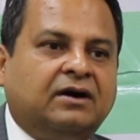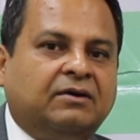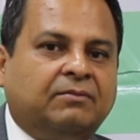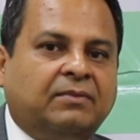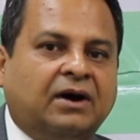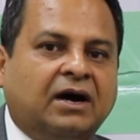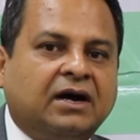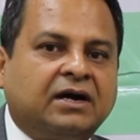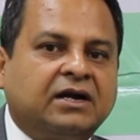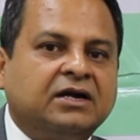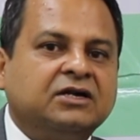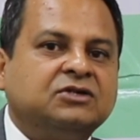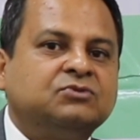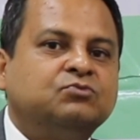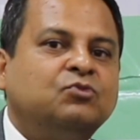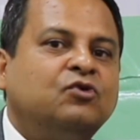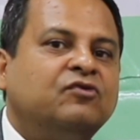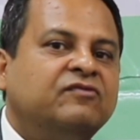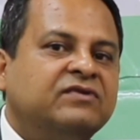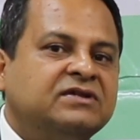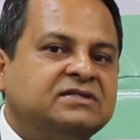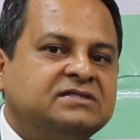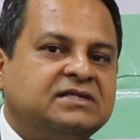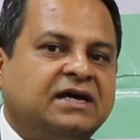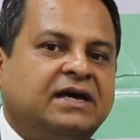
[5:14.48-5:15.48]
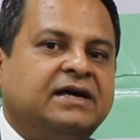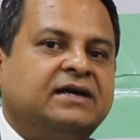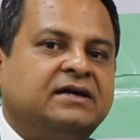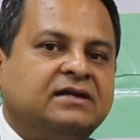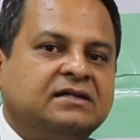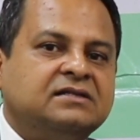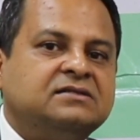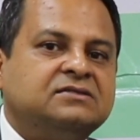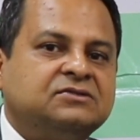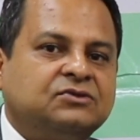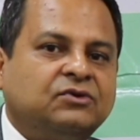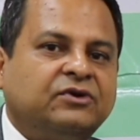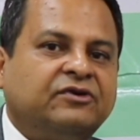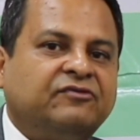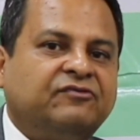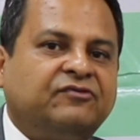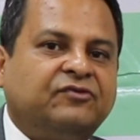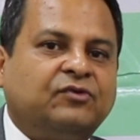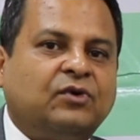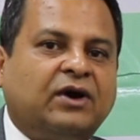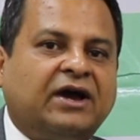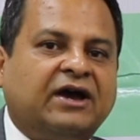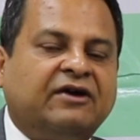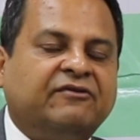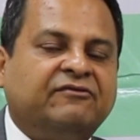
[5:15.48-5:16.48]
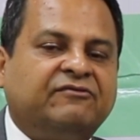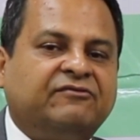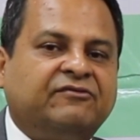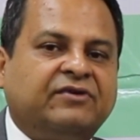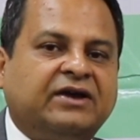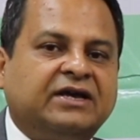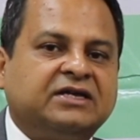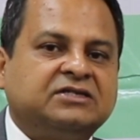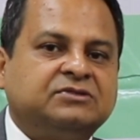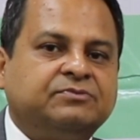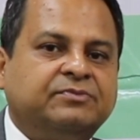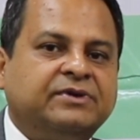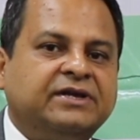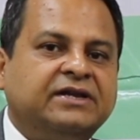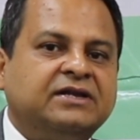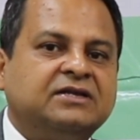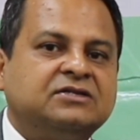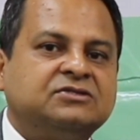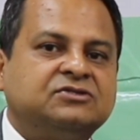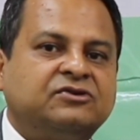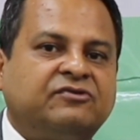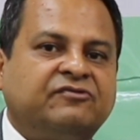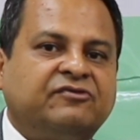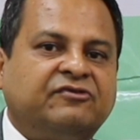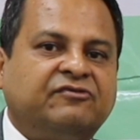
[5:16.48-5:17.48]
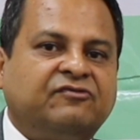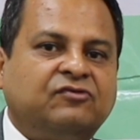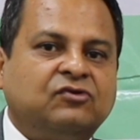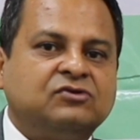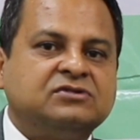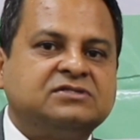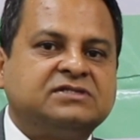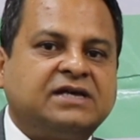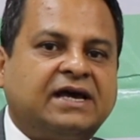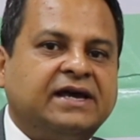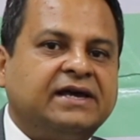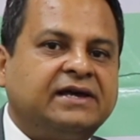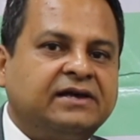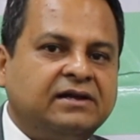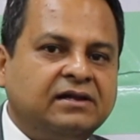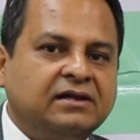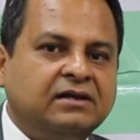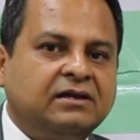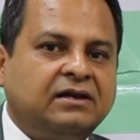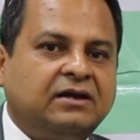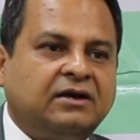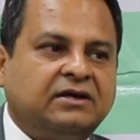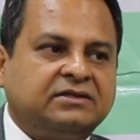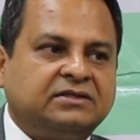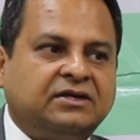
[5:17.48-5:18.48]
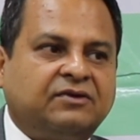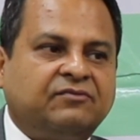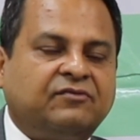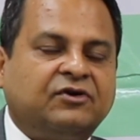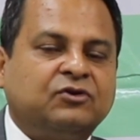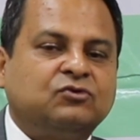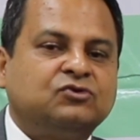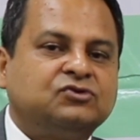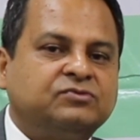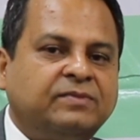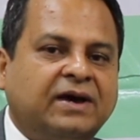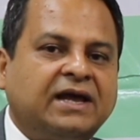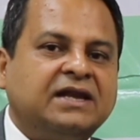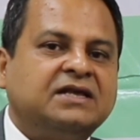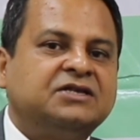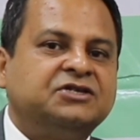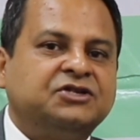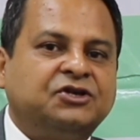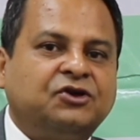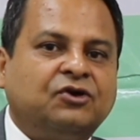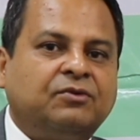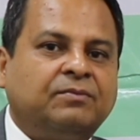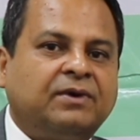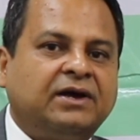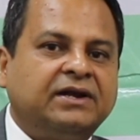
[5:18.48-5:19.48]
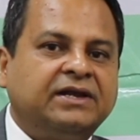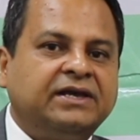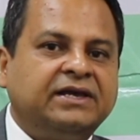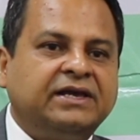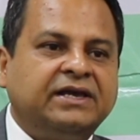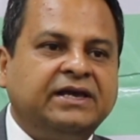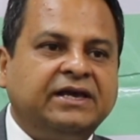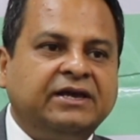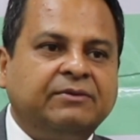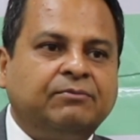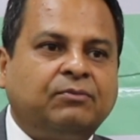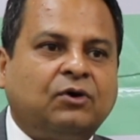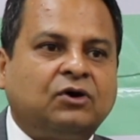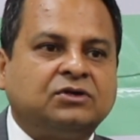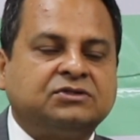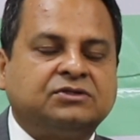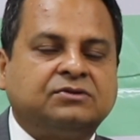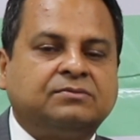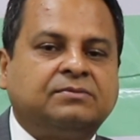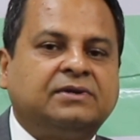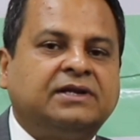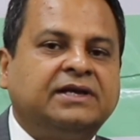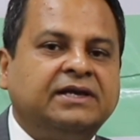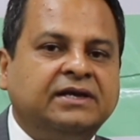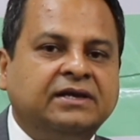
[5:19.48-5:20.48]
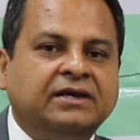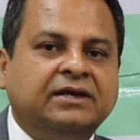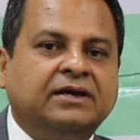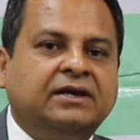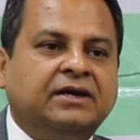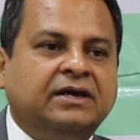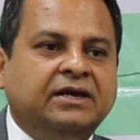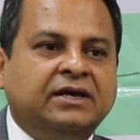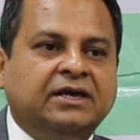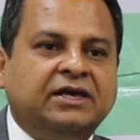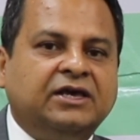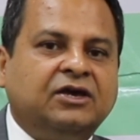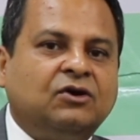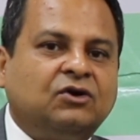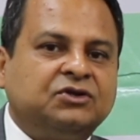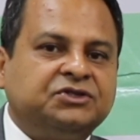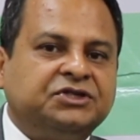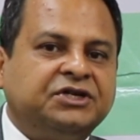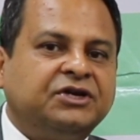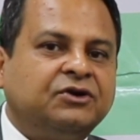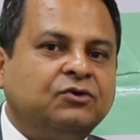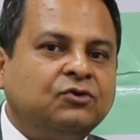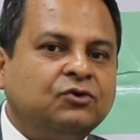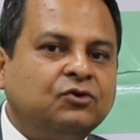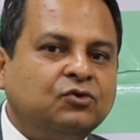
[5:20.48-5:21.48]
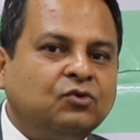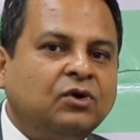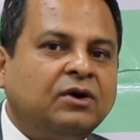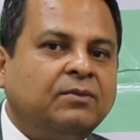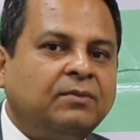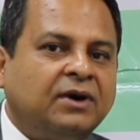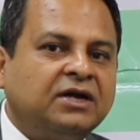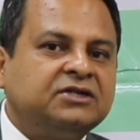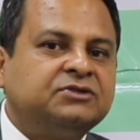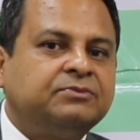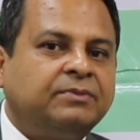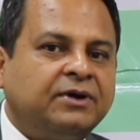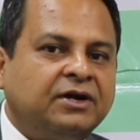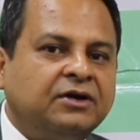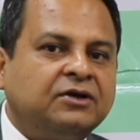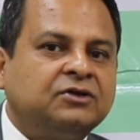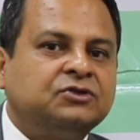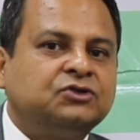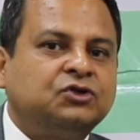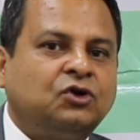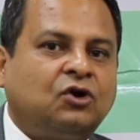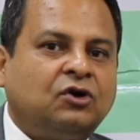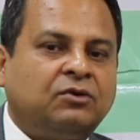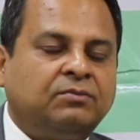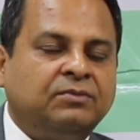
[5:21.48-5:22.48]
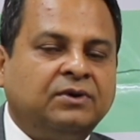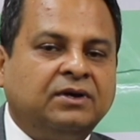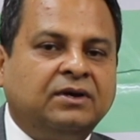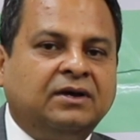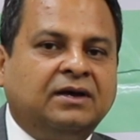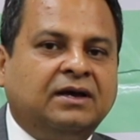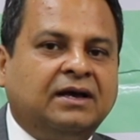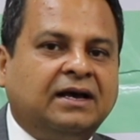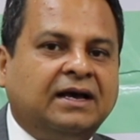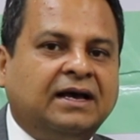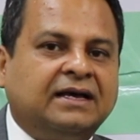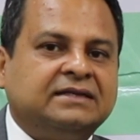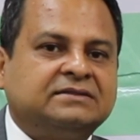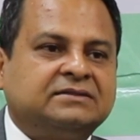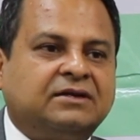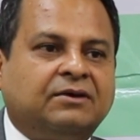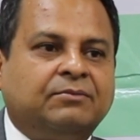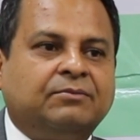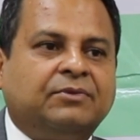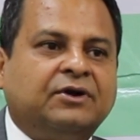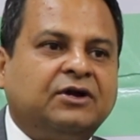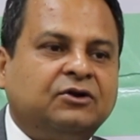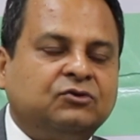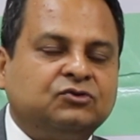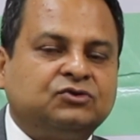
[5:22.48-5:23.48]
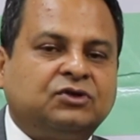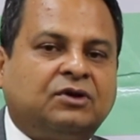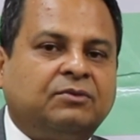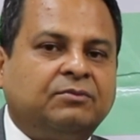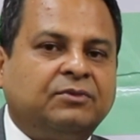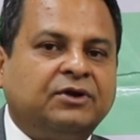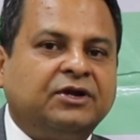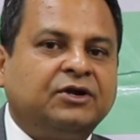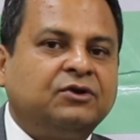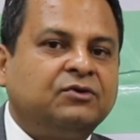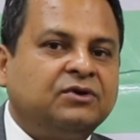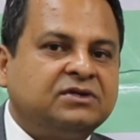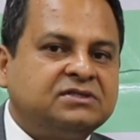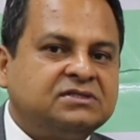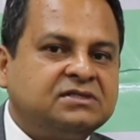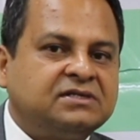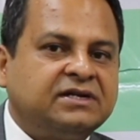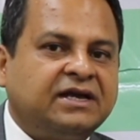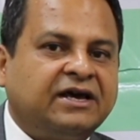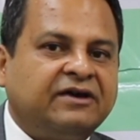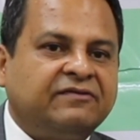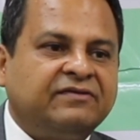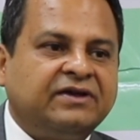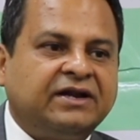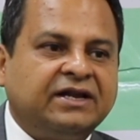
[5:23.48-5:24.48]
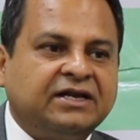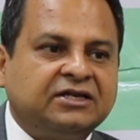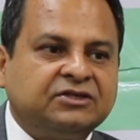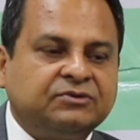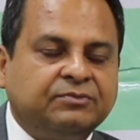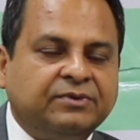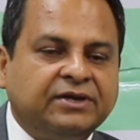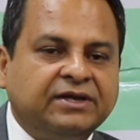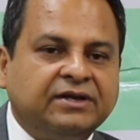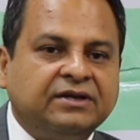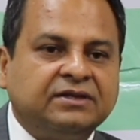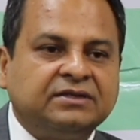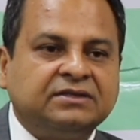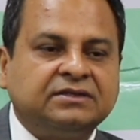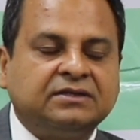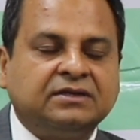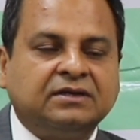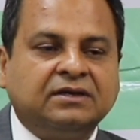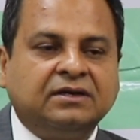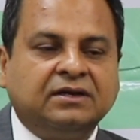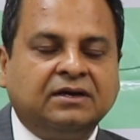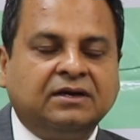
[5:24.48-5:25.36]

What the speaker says: markets move in cycles. So if you have experience of a full cycle, someone who's managing your money, he or she could do a much better job as compared to somebody who doesn't have that experience.